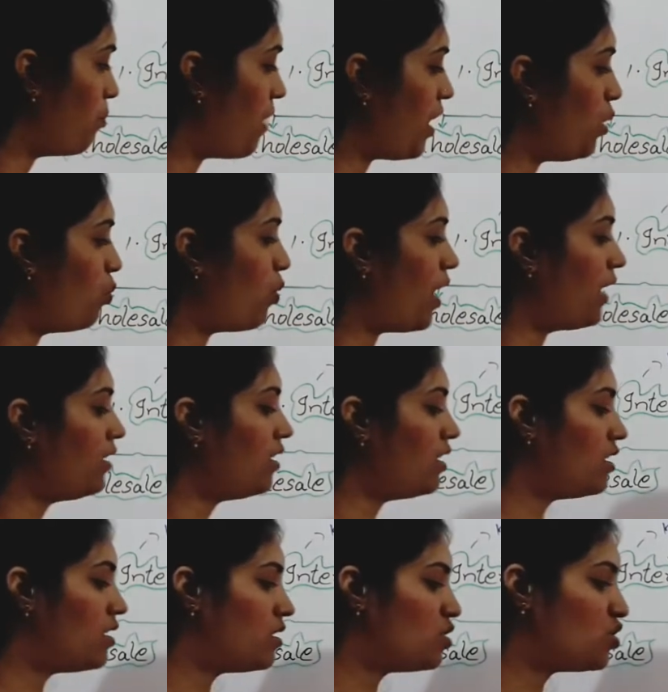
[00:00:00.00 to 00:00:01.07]
by one.
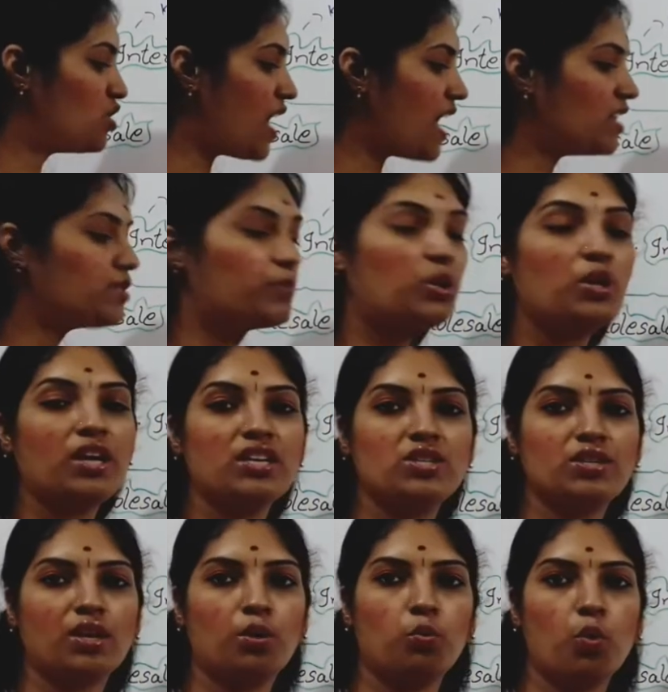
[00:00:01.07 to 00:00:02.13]

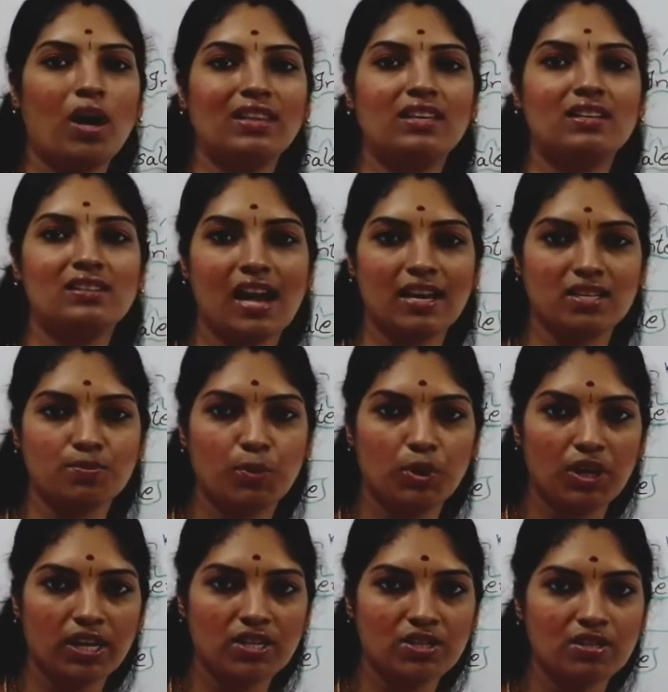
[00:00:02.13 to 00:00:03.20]
Transportation. What the
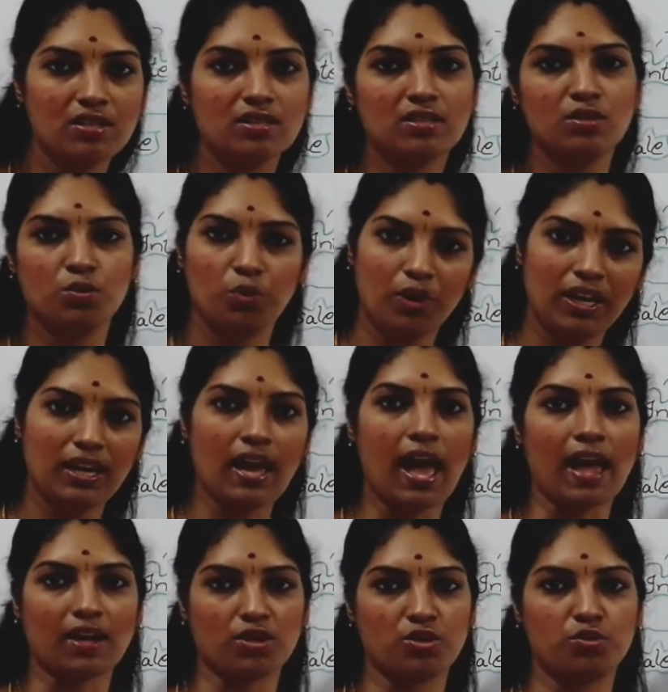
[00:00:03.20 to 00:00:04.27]
transportation is doing
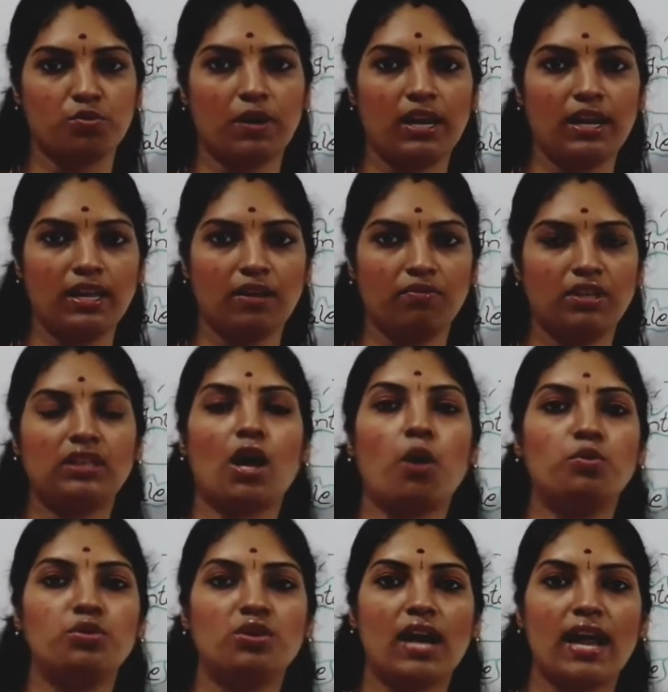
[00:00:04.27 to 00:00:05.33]
actually,
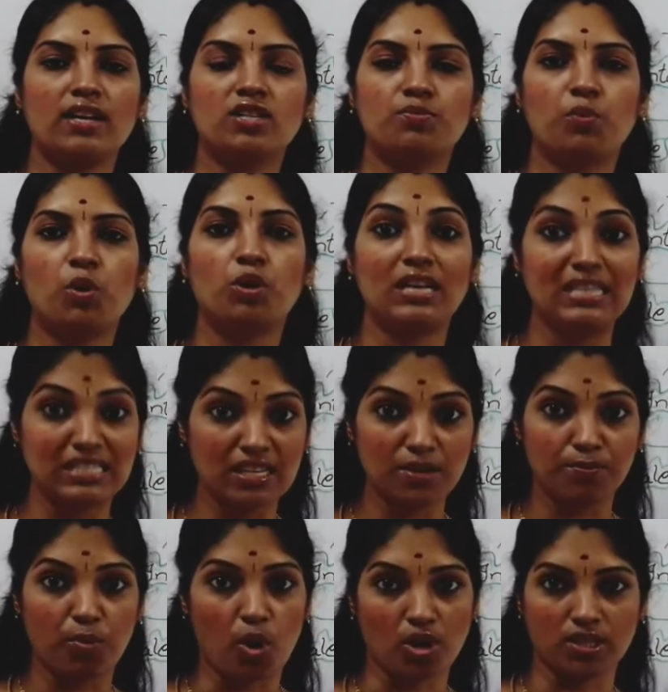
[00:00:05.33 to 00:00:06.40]
without transport, is
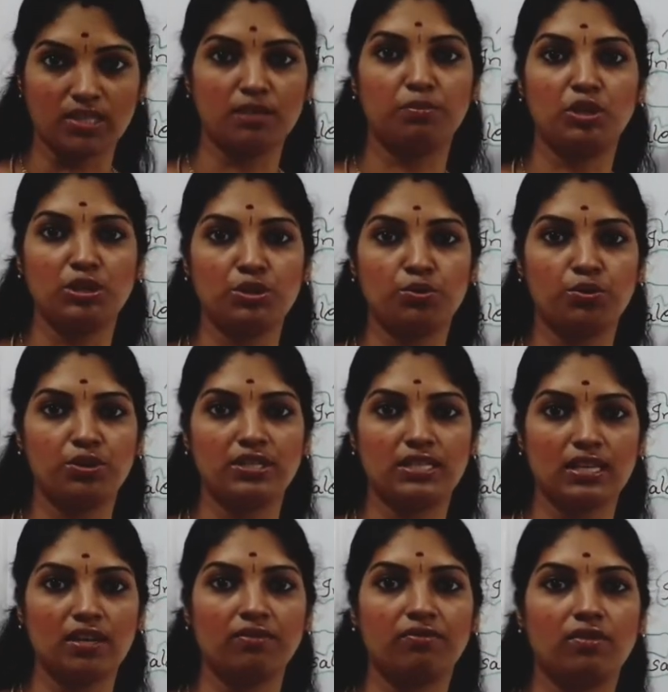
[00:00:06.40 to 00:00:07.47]
it possible to
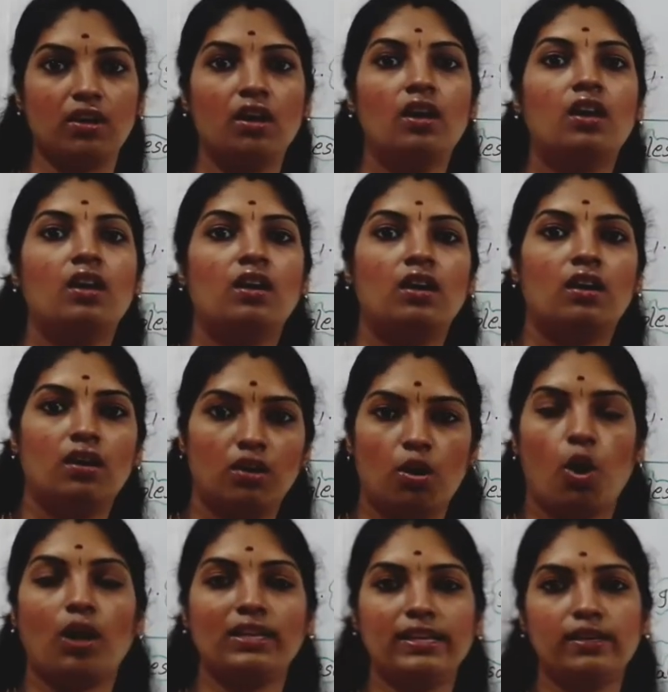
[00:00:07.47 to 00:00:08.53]
receive
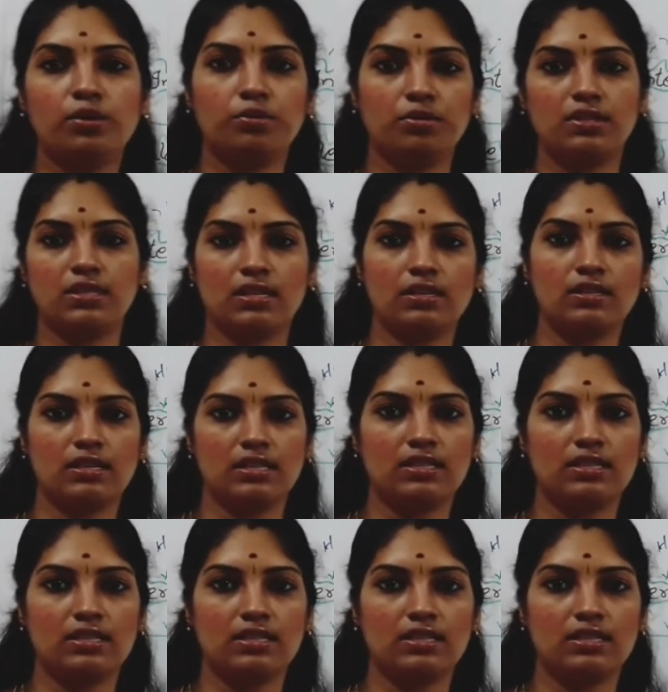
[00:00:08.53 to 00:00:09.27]
all the goods and